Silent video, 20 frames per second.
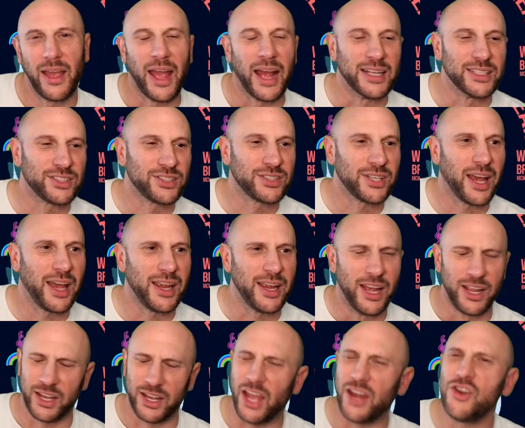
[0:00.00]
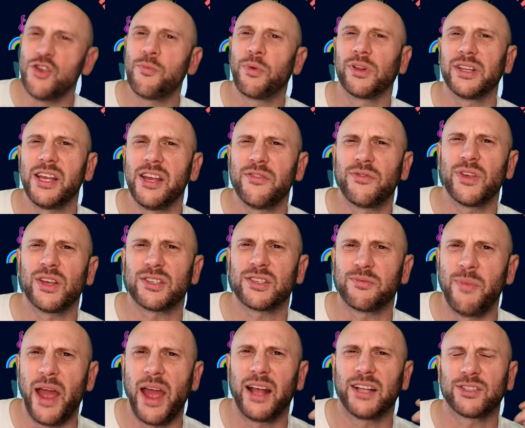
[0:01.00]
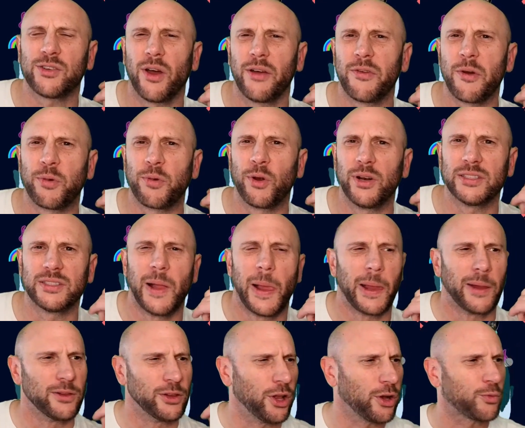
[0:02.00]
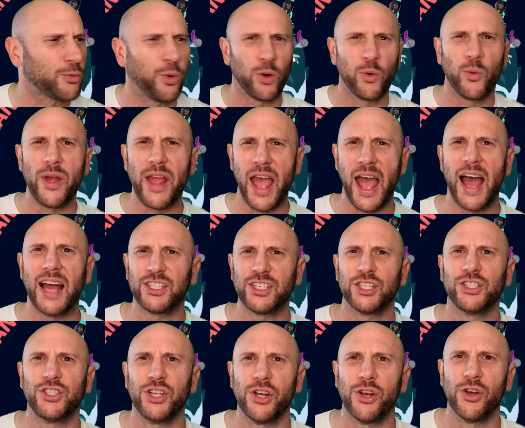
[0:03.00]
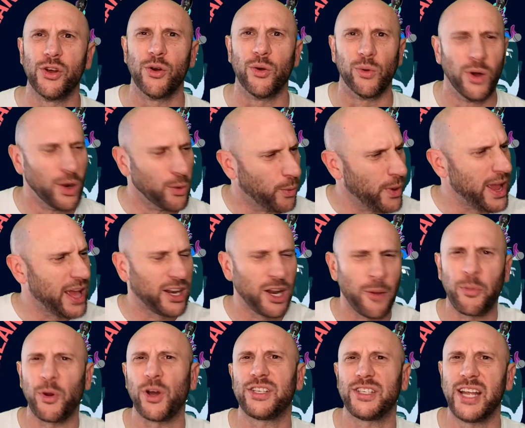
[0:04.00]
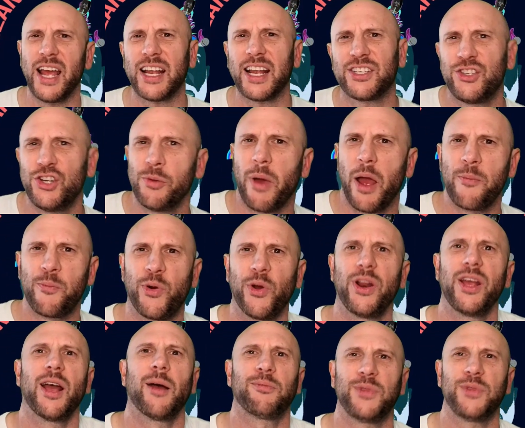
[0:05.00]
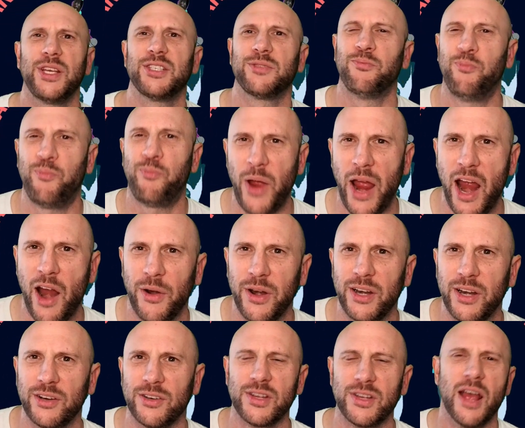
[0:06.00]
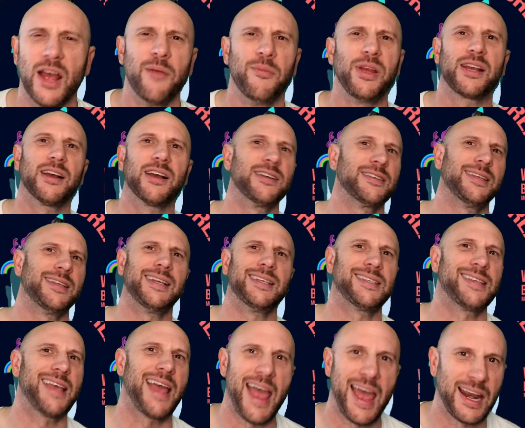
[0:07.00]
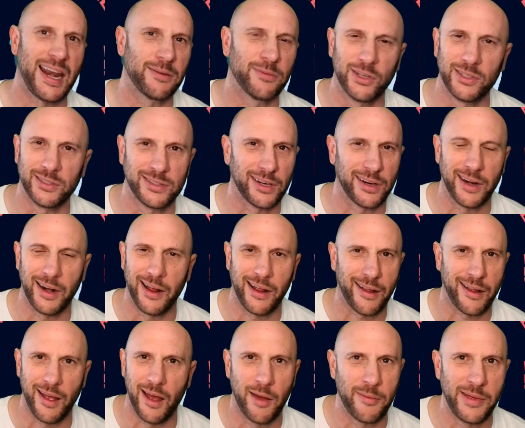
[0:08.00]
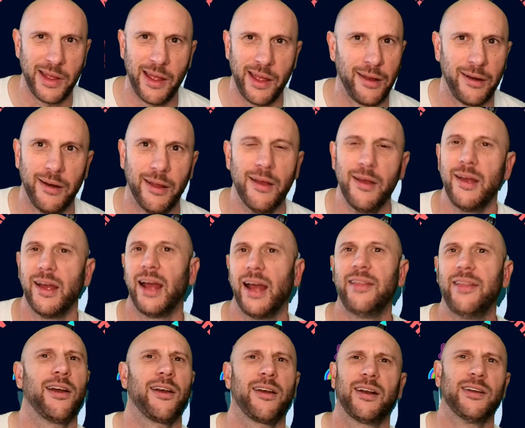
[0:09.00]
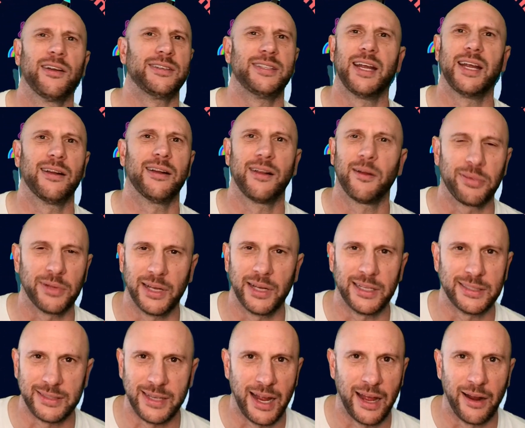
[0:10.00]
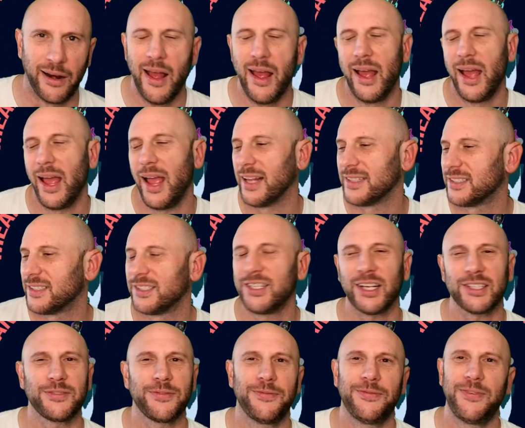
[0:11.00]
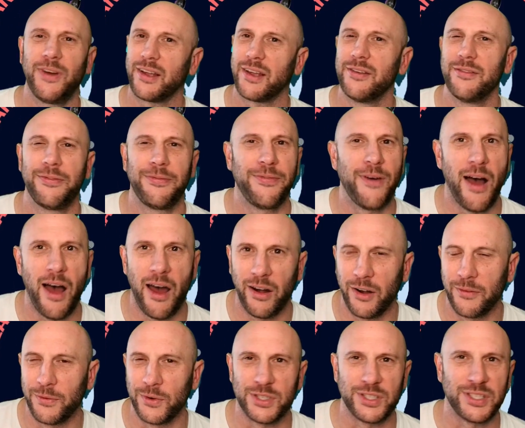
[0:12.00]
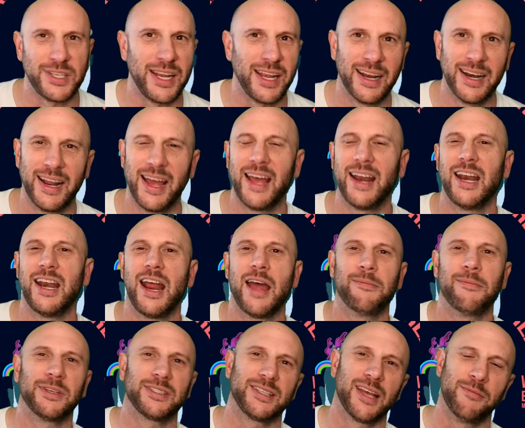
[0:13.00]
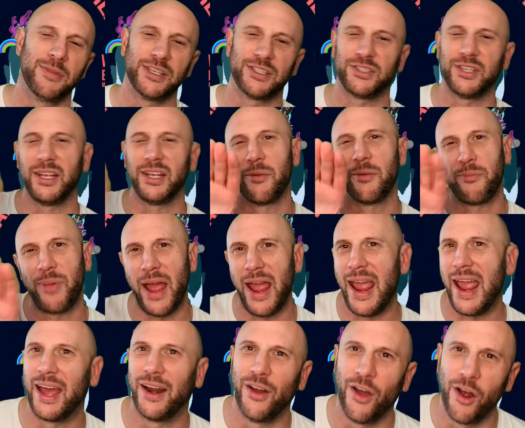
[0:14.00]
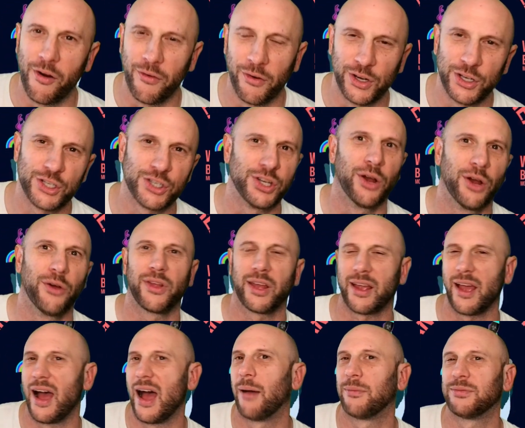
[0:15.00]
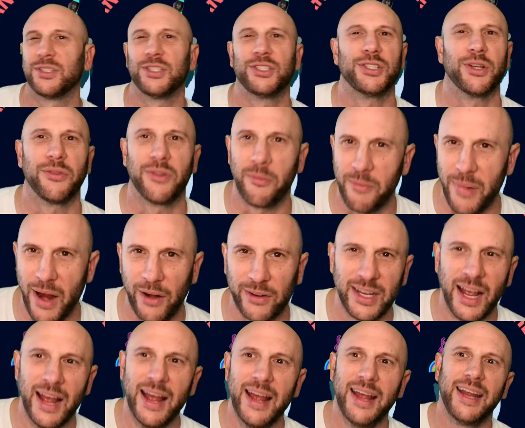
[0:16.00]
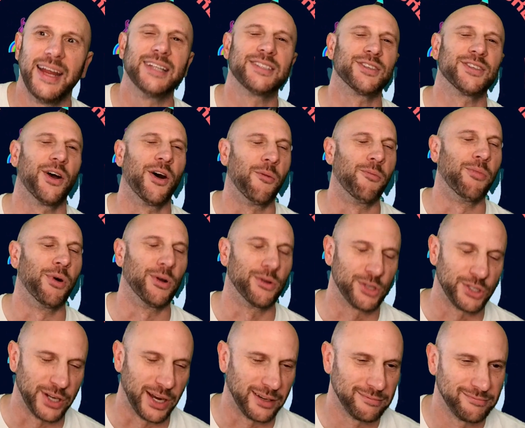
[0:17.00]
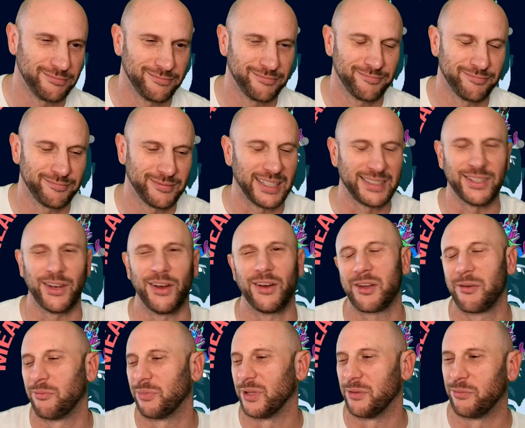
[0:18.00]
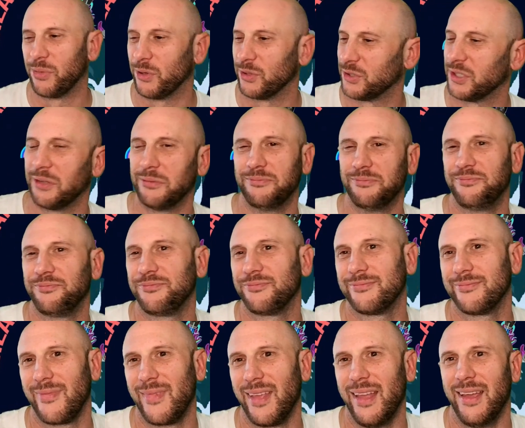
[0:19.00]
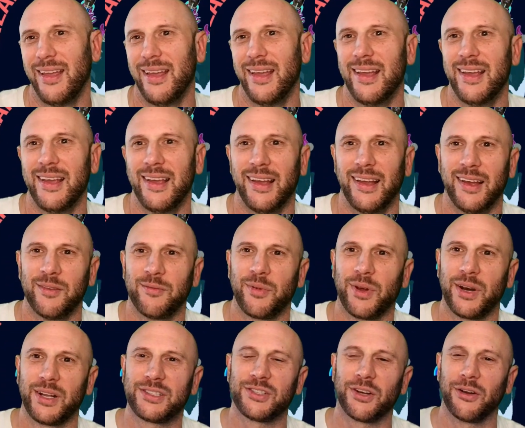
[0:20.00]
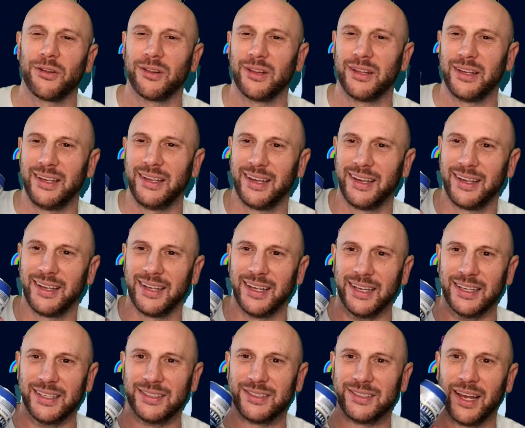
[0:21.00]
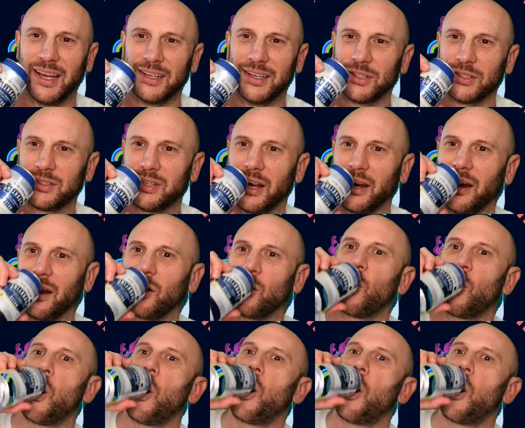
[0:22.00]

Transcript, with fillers: and say, can you believe this man's calling for a protest? Look what we had to do. We had to protect you by putting up these barriers because these animals are going to come in and they're going to tear the place down. It's just fucking fodder for C N N and M S N B C to pan over to show the cops and show the bears. It's all bullshit. It's all complete bullshit. But it certainly is entertaining.